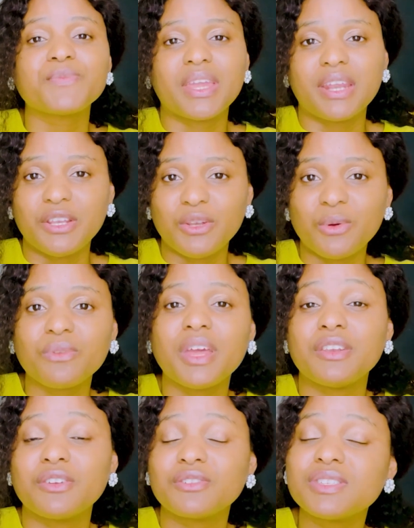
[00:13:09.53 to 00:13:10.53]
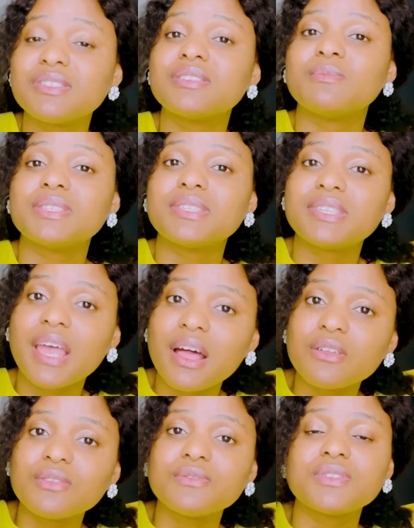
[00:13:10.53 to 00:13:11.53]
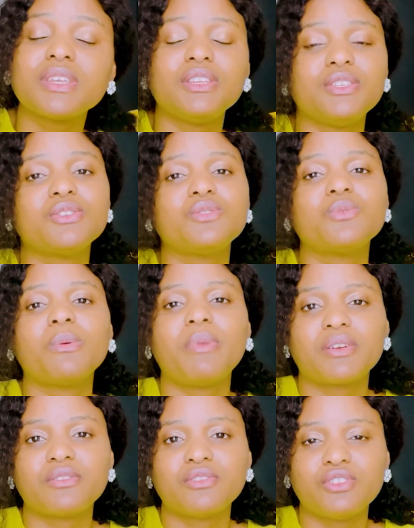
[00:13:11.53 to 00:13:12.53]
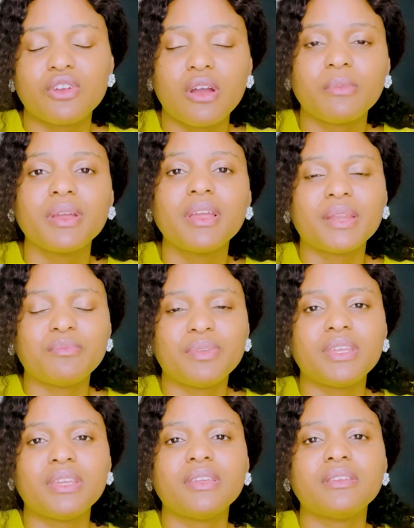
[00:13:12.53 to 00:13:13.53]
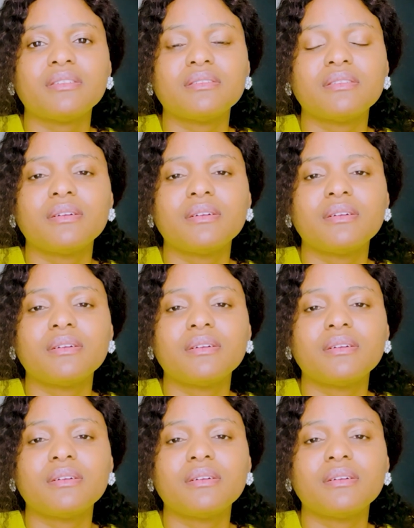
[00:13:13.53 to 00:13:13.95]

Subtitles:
and I know that nurses themselves need to do a better job at being